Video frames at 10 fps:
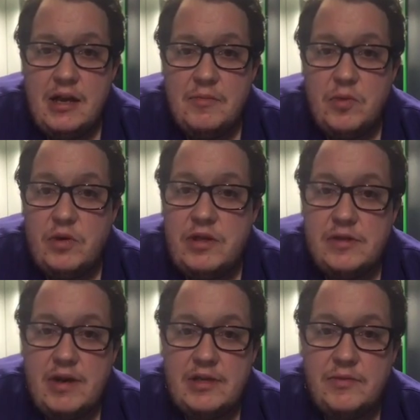more
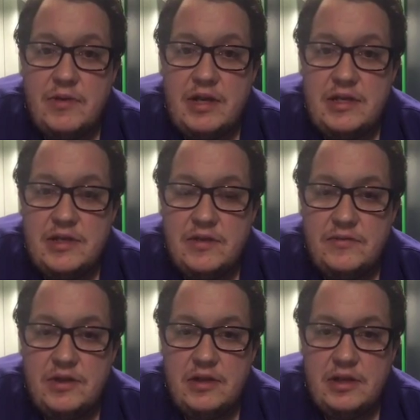interactive ways of
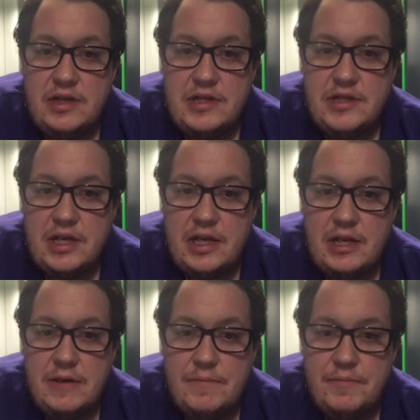doing this
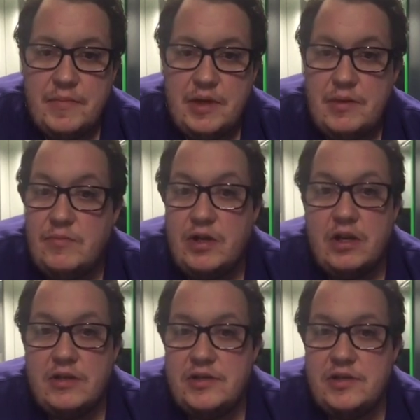in
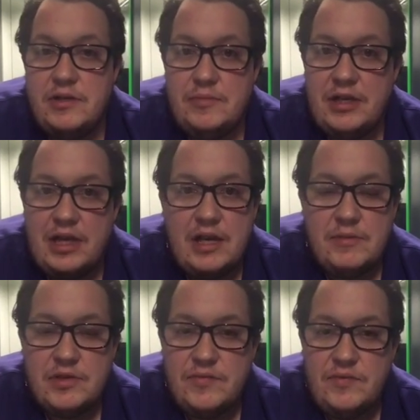regards to being able
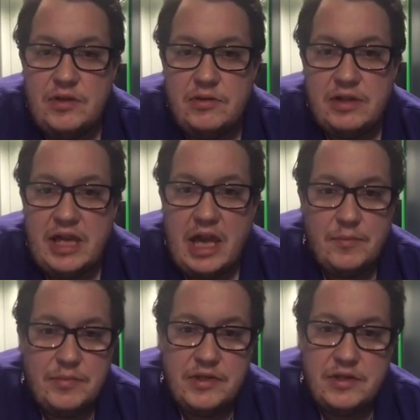to view the
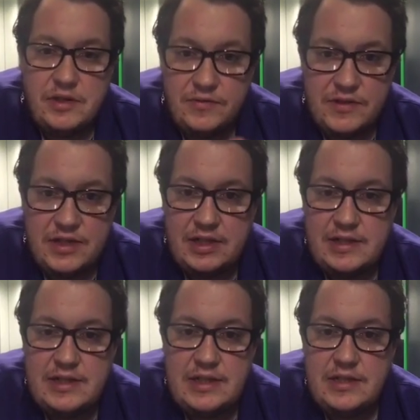campus and the
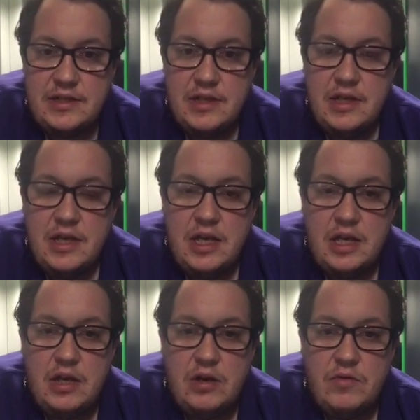facilities
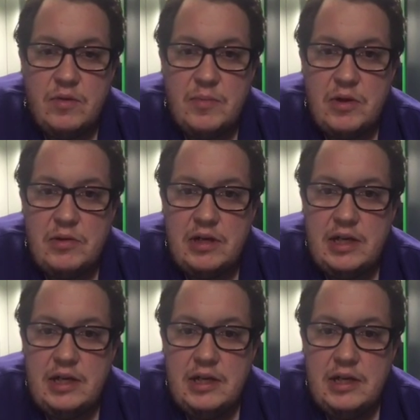remotely.